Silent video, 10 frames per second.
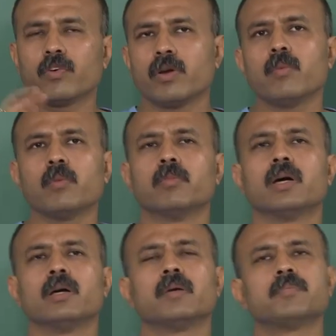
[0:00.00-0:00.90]
if you
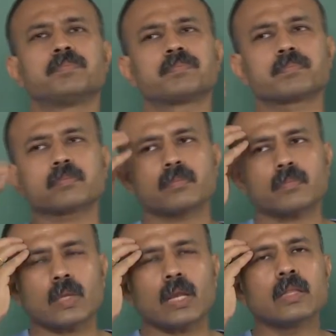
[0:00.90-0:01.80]
remember
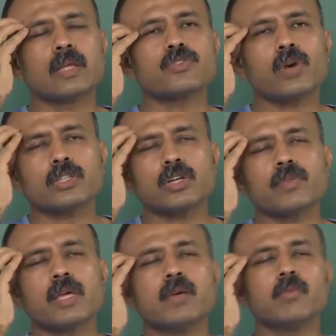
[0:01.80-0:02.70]
the structure
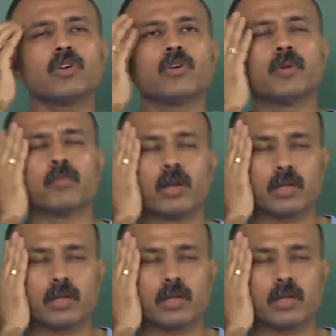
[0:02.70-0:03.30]
of the hemoglobin